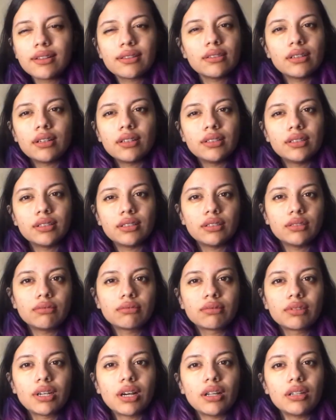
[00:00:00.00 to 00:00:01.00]
the
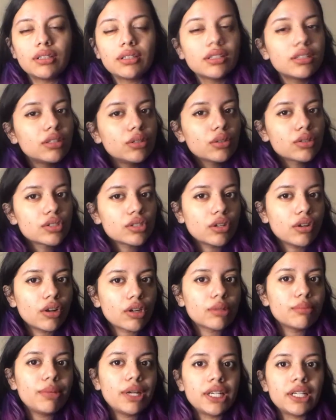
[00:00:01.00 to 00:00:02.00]
color looks a
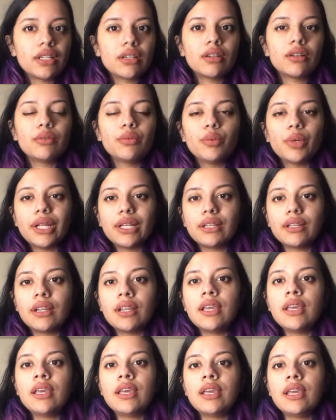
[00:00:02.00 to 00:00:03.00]
lot better when
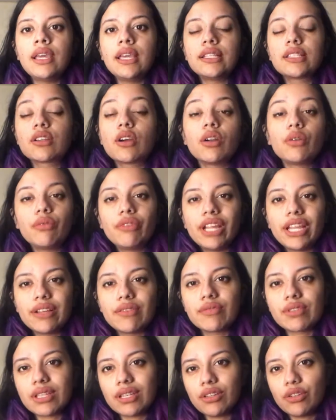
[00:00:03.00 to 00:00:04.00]
it's got
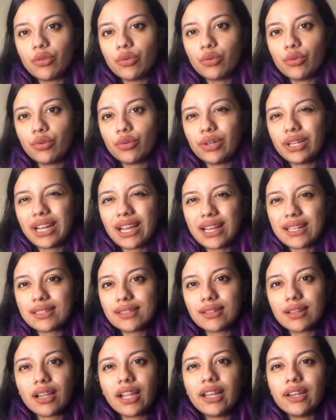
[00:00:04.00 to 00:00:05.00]
waves and you know it has
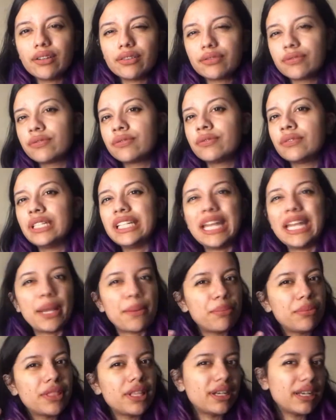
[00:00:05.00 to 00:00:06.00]
a kind of
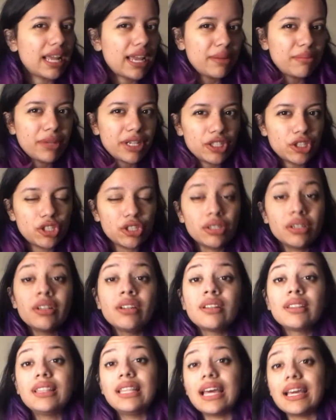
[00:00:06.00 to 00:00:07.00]
depth and
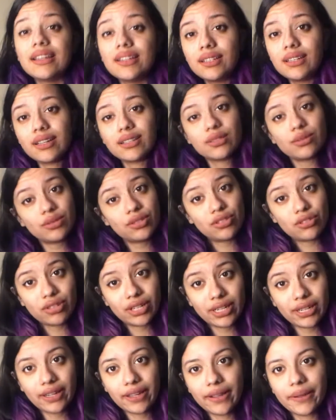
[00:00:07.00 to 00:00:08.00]
dimension than it does with
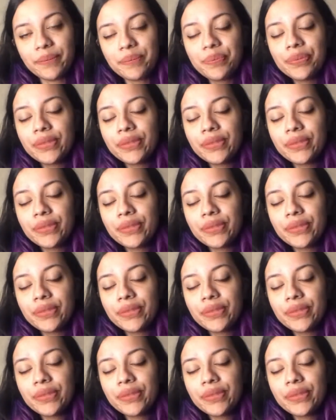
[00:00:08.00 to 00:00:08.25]
straight hair.